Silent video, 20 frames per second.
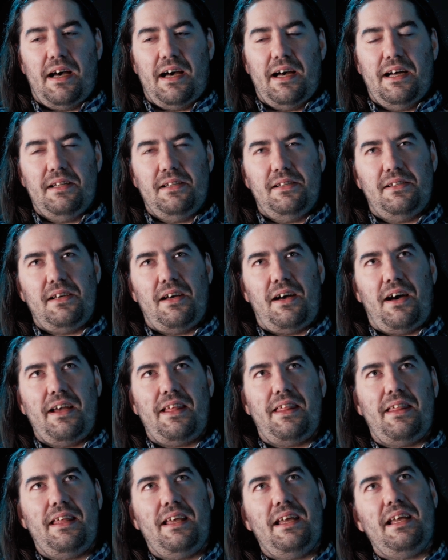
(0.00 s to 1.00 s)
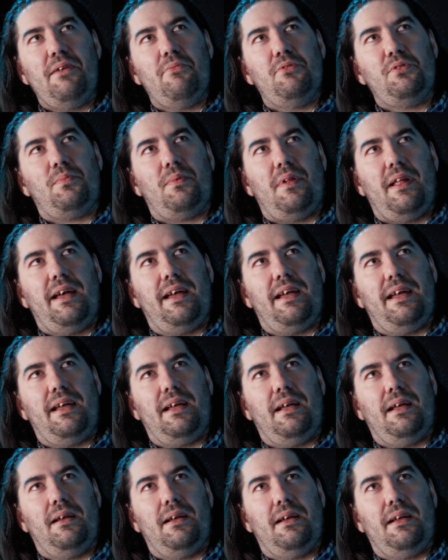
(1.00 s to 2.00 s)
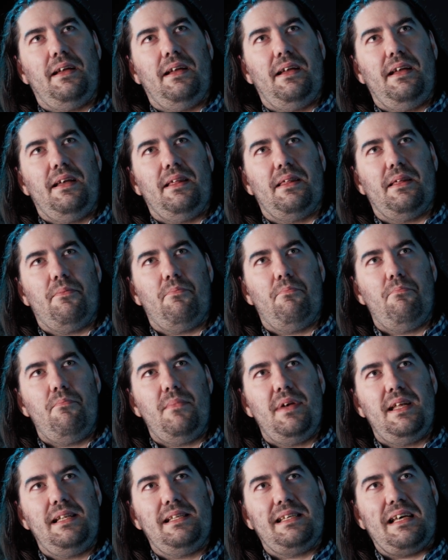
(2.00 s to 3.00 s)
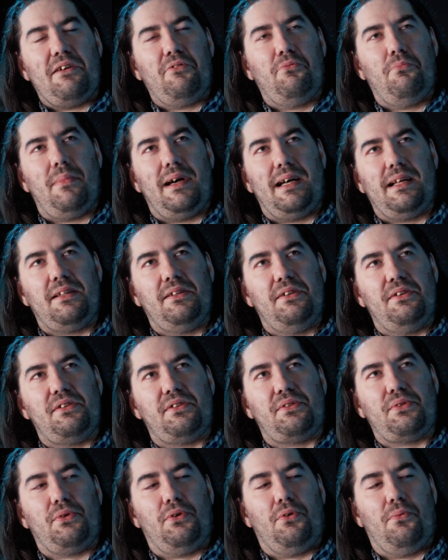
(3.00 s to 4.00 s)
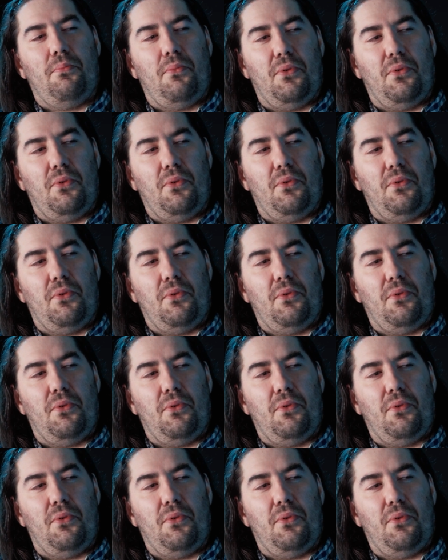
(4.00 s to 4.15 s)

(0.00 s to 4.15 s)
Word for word: and I think it was playing either Midtown Madness or